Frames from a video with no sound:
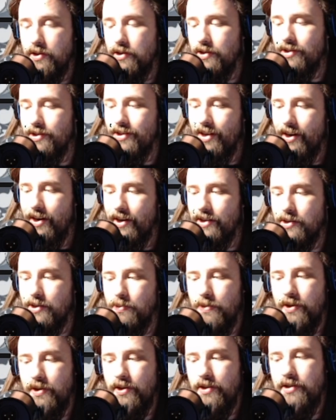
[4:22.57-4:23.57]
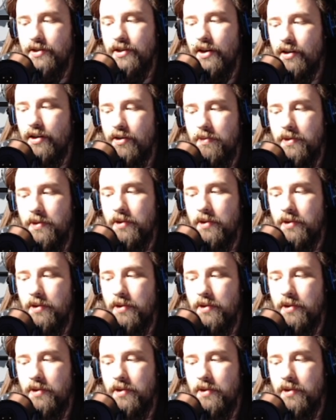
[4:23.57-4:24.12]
This is nice, but it's not going to be your